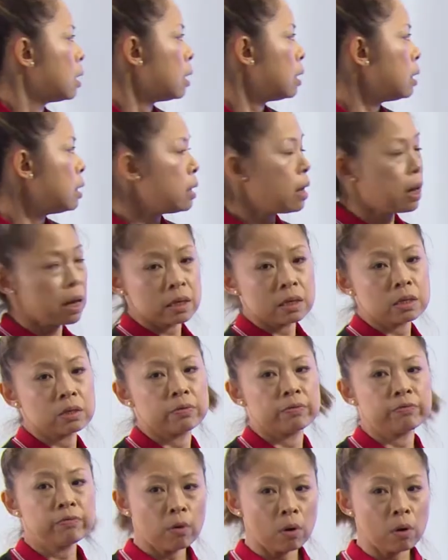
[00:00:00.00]
It has
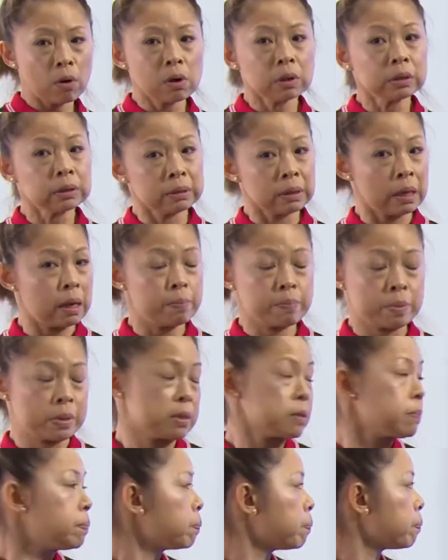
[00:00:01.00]
four
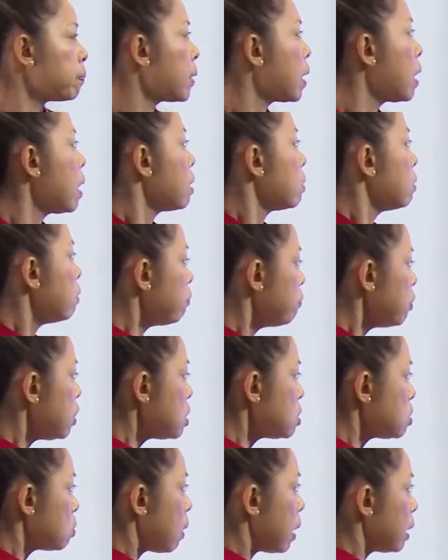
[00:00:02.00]
steps. The
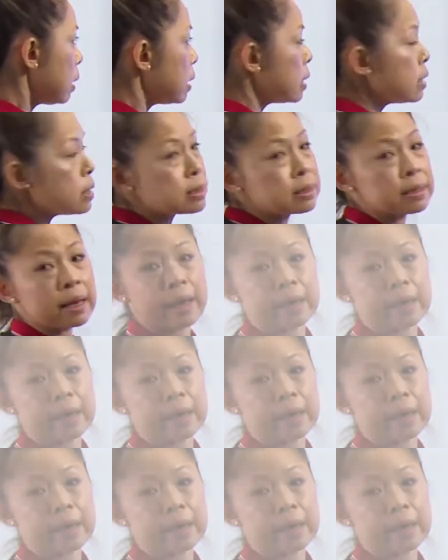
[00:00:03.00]
first one is